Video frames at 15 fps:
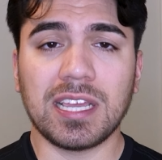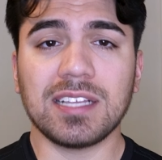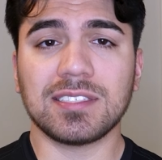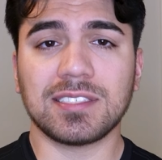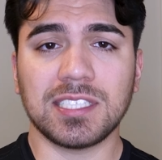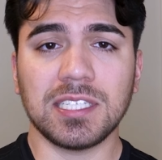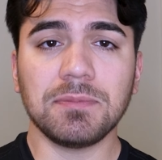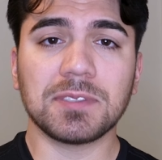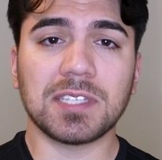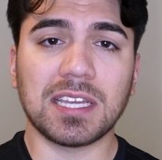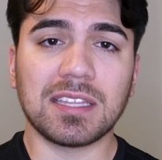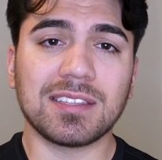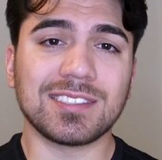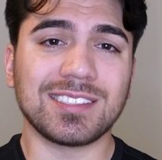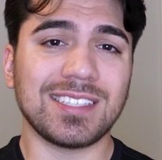it seems
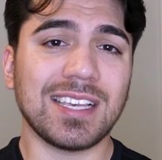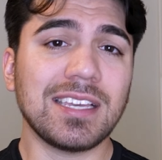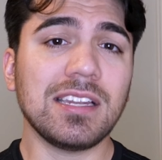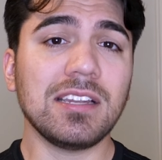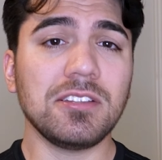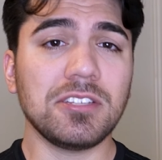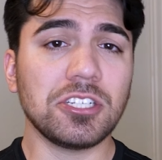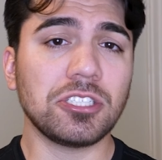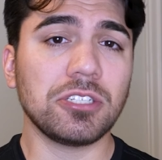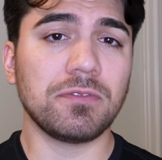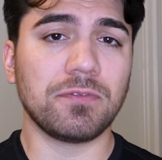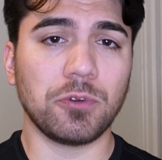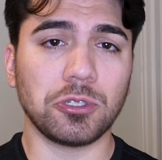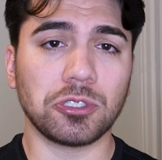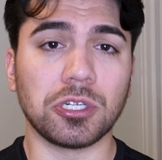like the second edition
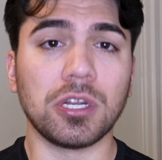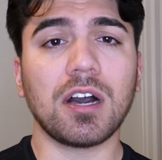version